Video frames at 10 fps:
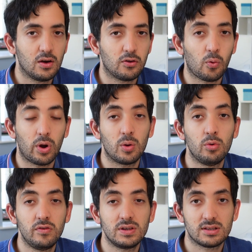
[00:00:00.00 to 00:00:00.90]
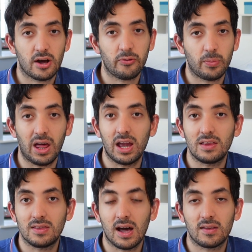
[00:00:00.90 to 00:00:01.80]
So when a movie starts
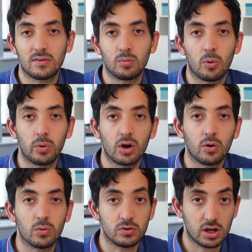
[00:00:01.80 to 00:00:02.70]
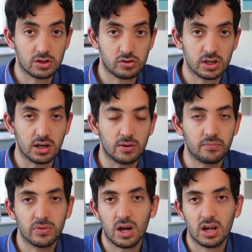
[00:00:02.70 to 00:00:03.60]
playing, that's what we call a trigger.
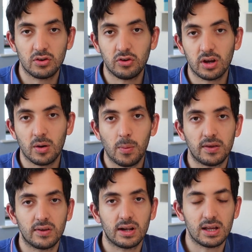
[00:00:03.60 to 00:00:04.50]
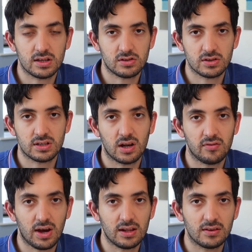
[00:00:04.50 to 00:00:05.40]
And a trigger basically is just an
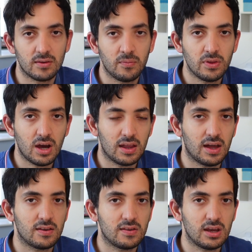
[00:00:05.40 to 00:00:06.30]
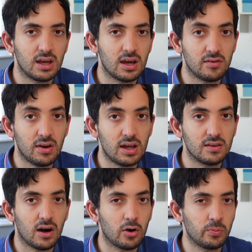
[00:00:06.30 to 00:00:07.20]
event. And that's the event
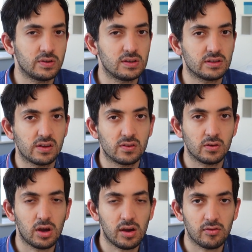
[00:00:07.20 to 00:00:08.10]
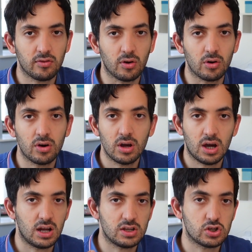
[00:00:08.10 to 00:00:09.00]
that Home Assistant is looking for,
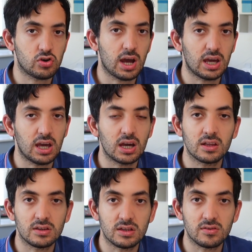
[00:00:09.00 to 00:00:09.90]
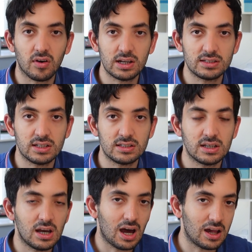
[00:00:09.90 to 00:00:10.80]
and is tracking the devices
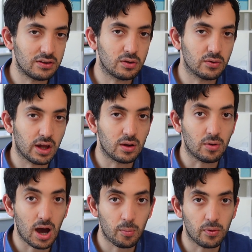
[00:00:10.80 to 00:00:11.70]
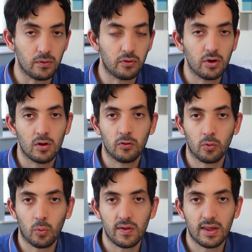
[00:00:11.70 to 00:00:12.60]
until that happens. So
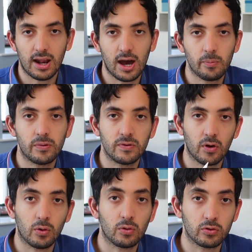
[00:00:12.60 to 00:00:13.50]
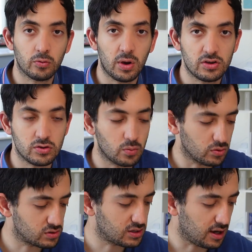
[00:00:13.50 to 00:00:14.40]
when that happens, the whole automation
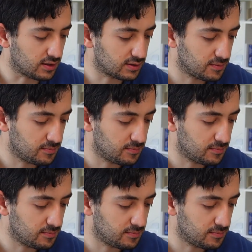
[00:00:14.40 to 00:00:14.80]
will start.